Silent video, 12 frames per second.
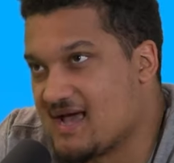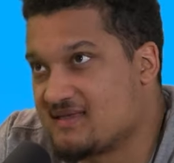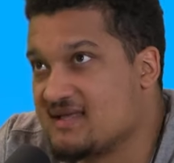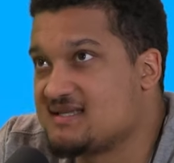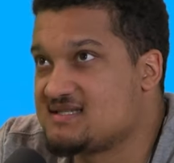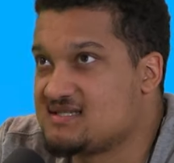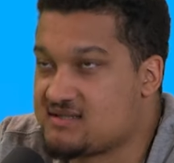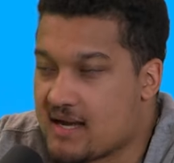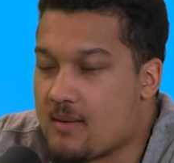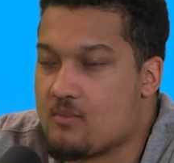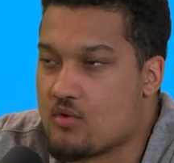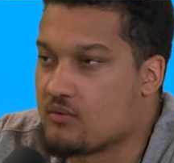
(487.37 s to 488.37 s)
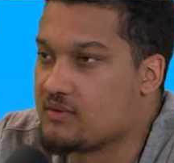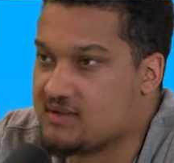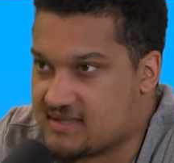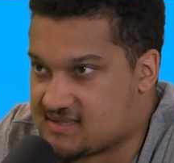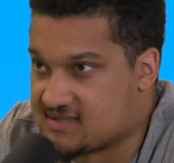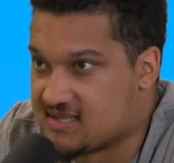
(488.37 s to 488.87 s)
I think this is, like, a more
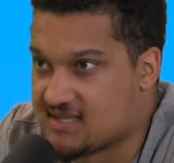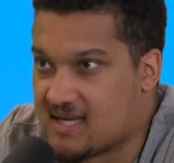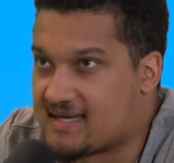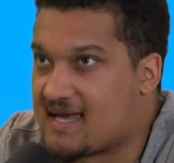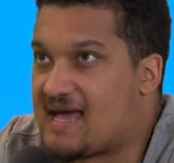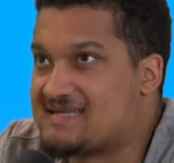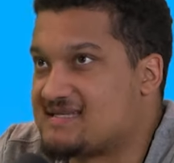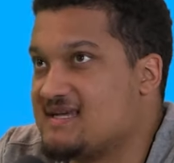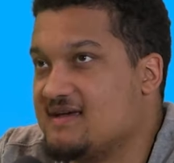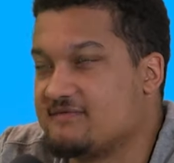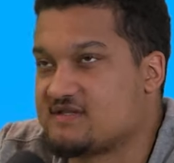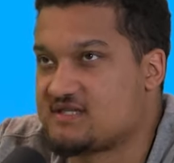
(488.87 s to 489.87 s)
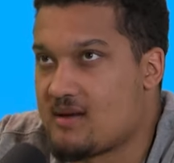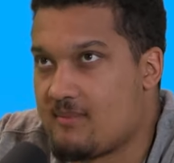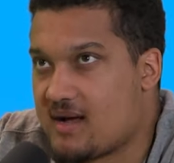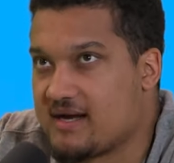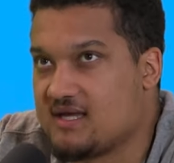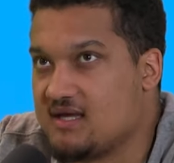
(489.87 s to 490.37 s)
realistic, like, as if
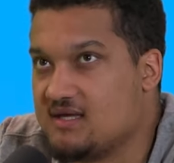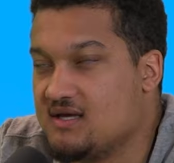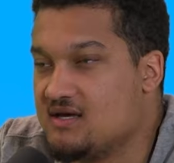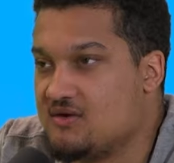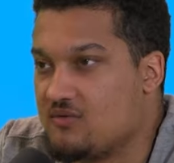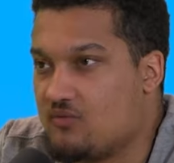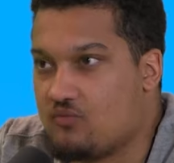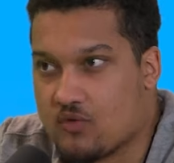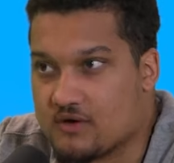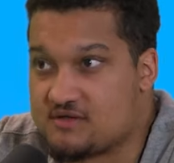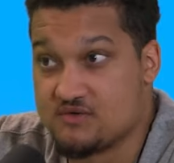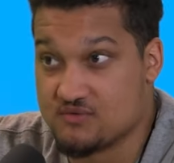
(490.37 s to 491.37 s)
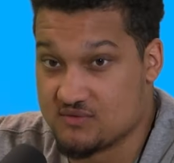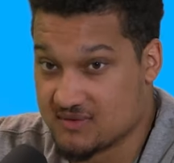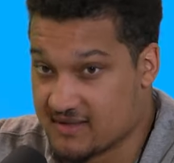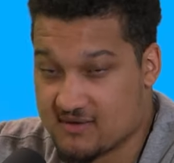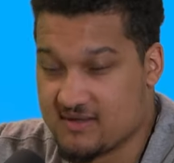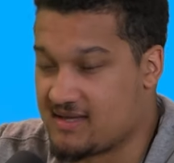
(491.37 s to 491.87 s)
somebody were to,
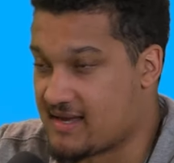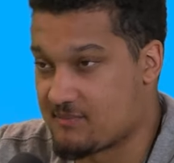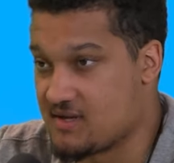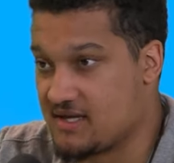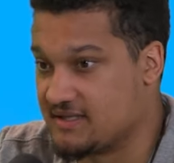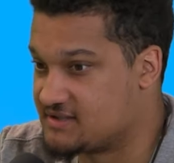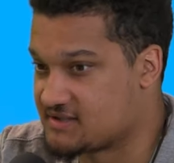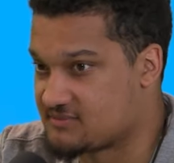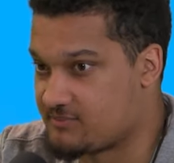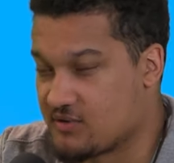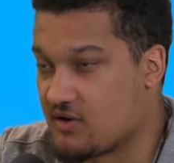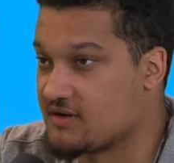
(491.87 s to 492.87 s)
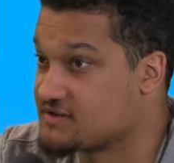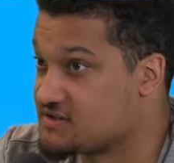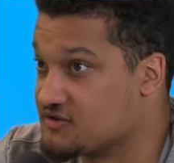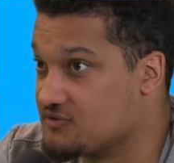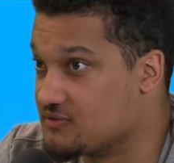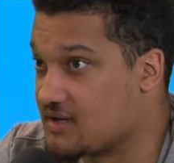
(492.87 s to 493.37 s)
literally like me, just put on a
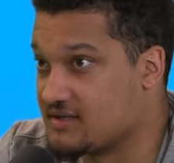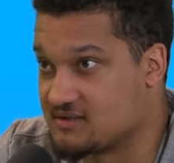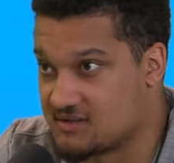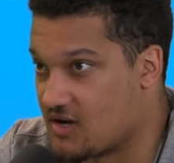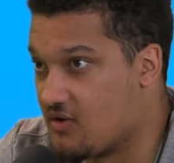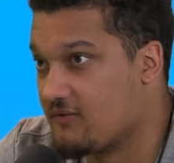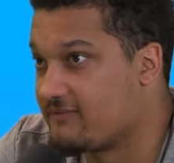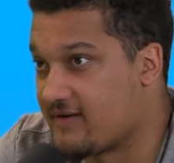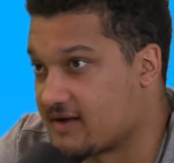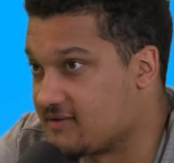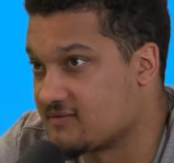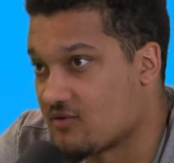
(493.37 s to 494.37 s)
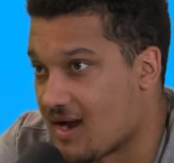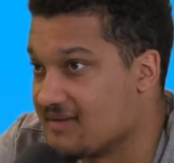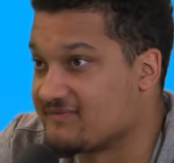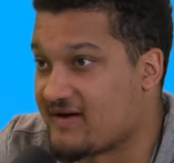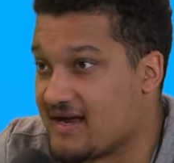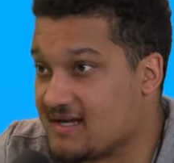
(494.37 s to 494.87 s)
suit and go fucking
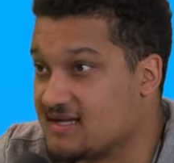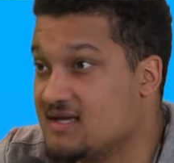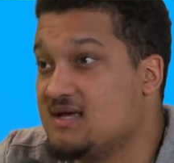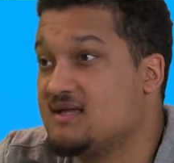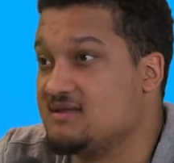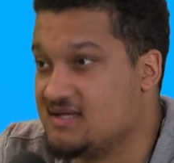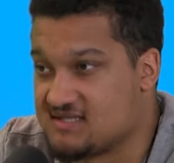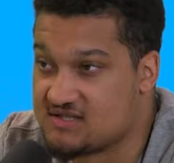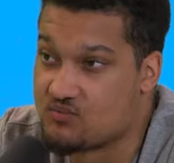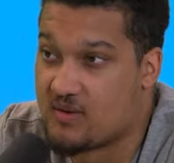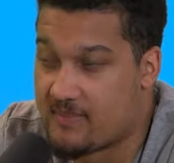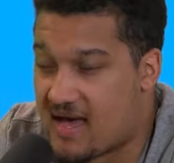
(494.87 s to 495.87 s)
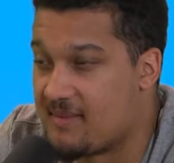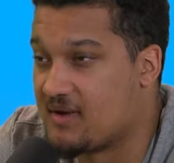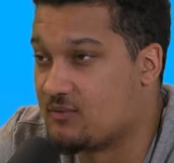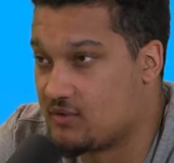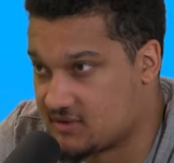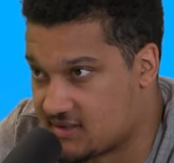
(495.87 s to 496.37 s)
crime fighting, this is what
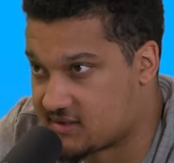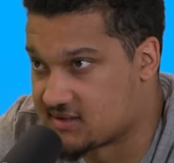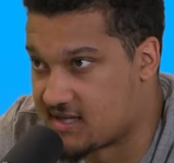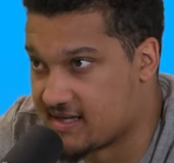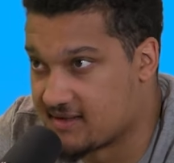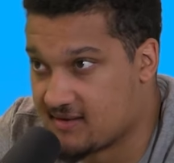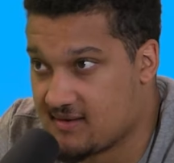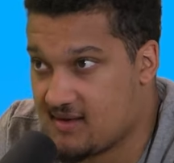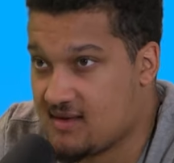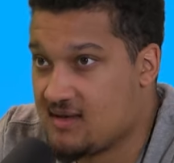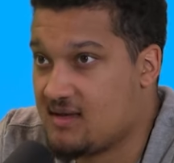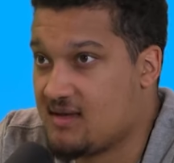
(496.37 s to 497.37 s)
Batman would look like. Mm.